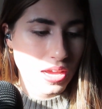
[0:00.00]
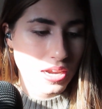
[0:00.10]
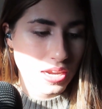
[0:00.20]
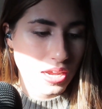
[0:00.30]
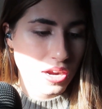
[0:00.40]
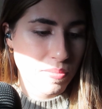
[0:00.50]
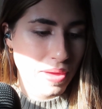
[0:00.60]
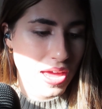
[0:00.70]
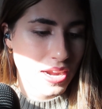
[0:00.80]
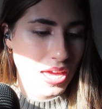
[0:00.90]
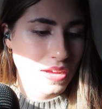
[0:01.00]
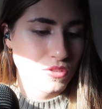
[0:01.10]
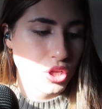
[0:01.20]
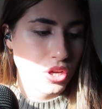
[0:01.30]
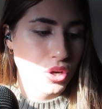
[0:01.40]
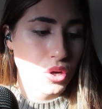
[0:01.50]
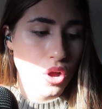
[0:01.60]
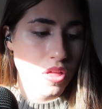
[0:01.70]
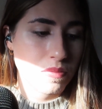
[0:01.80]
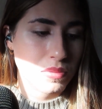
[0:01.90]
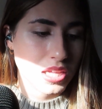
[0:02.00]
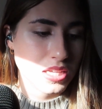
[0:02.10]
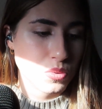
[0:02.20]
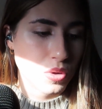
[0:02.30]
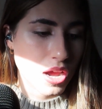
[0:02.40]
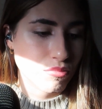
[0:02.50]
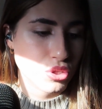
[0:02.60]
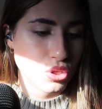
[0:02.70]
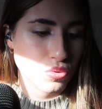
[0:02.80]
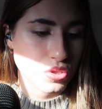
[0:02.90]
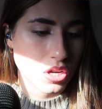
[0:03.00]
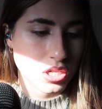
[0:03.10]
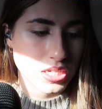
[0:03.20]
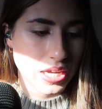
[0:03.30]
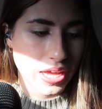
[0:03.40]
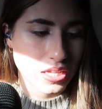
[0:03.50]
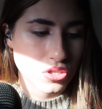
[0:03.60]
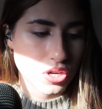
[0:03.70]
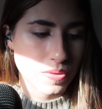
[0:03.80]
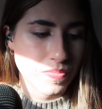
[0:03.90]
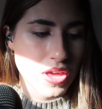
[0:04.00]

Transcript: in an ear panic if she could call the police when I was too stunned to answer.